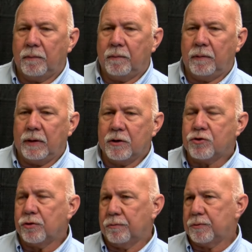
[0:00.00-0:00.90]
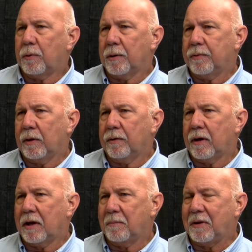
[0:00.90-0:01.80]
the issue that was brought up the other
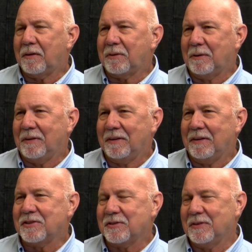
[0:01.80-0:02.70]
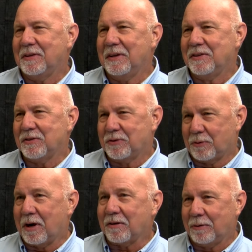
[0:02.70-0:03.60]
night about the, and this isn't
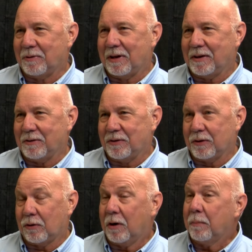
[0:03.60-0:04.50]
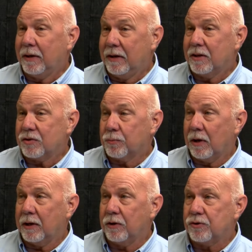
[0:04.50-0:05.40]
directly related to the clerk, but it is
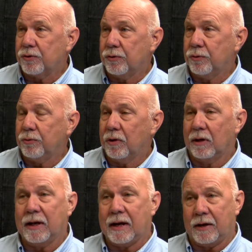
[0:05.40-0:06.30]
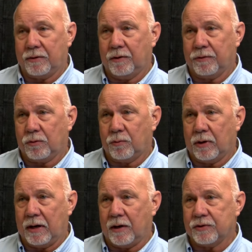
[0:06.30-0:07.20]
related to the layout of the
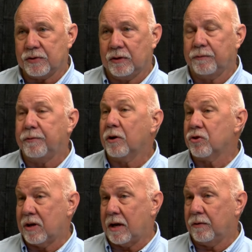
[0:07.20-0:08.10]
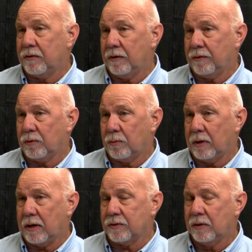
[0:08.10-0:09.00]
courthouse and the functionality of the
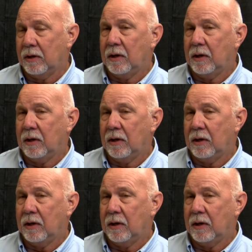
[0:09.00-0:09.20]
courthouse.